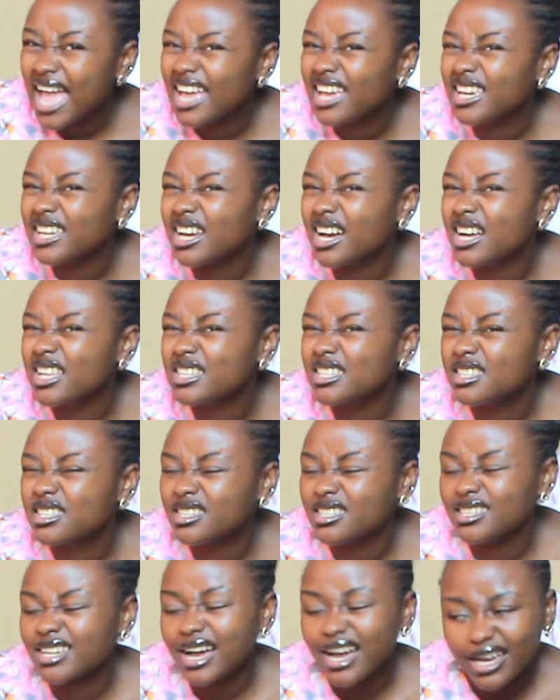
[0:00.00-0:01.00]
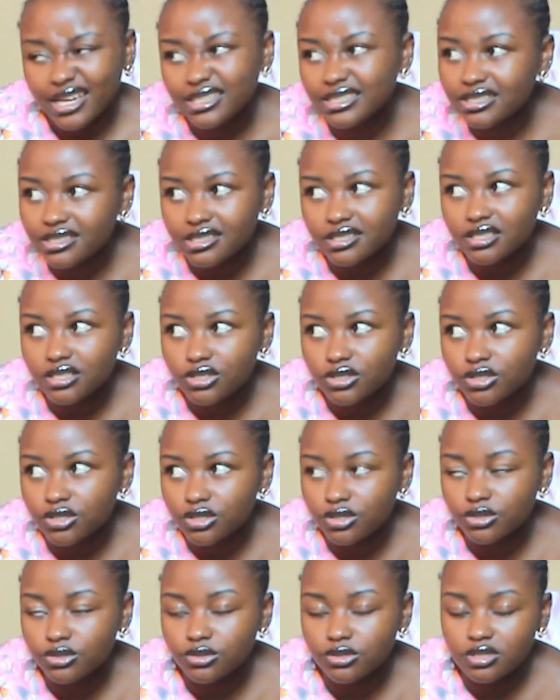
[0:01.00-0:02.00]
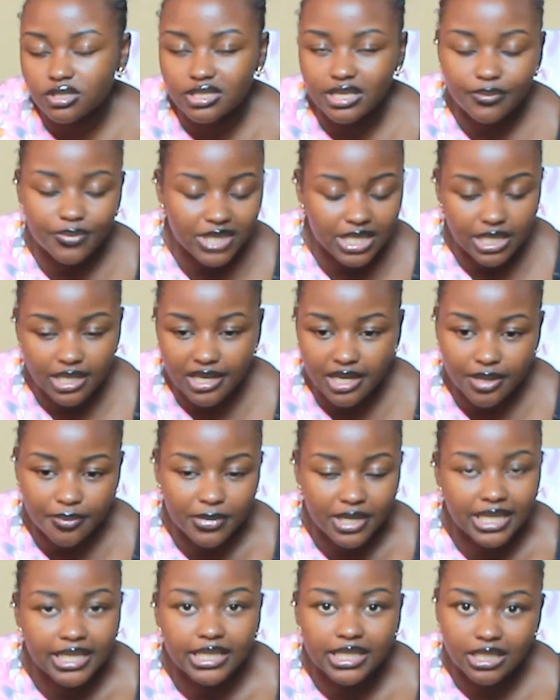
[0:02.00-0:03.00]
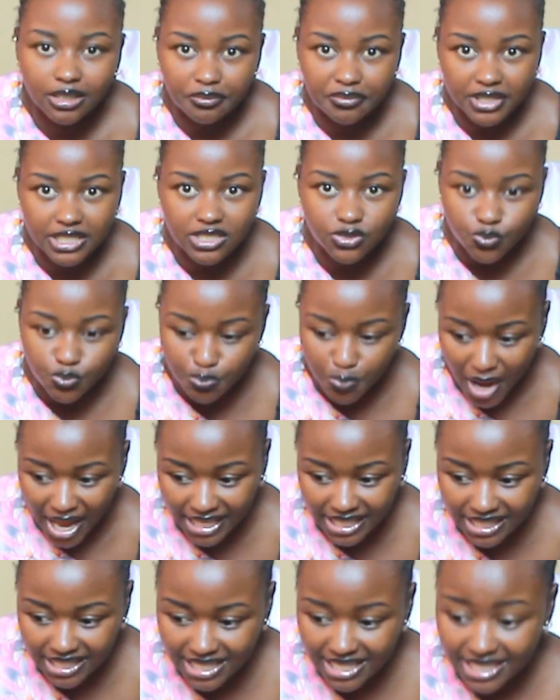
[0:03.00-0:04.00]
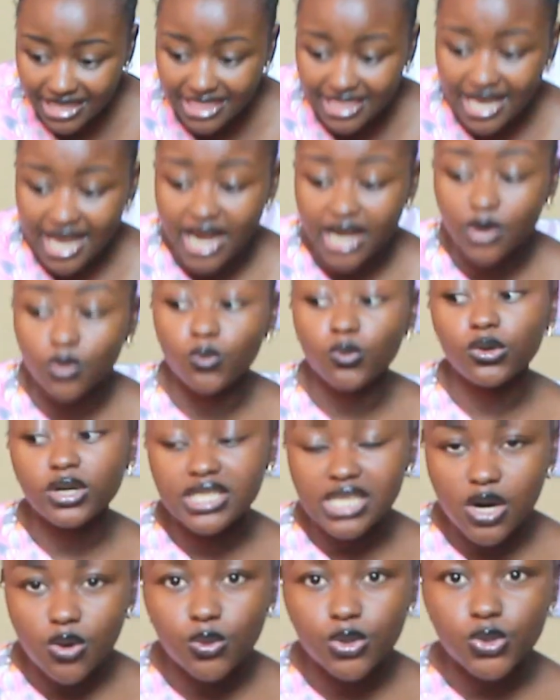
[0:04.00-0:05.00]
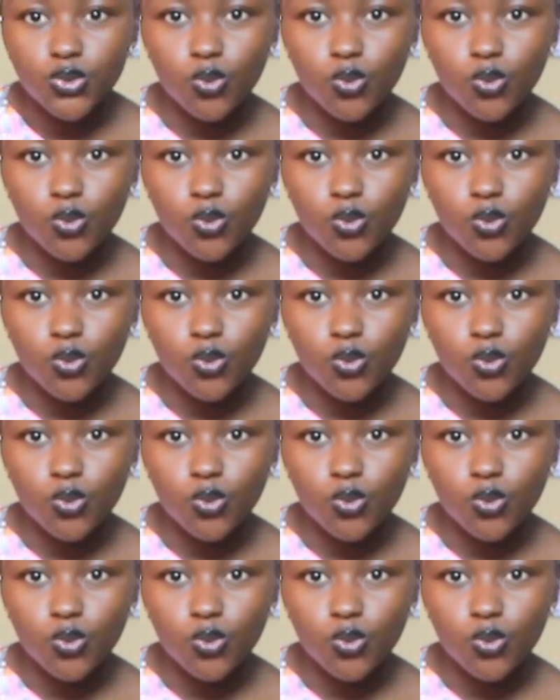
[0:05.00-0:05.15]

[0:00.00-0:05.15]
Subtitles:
it has turned to something a little bit baggy than what I would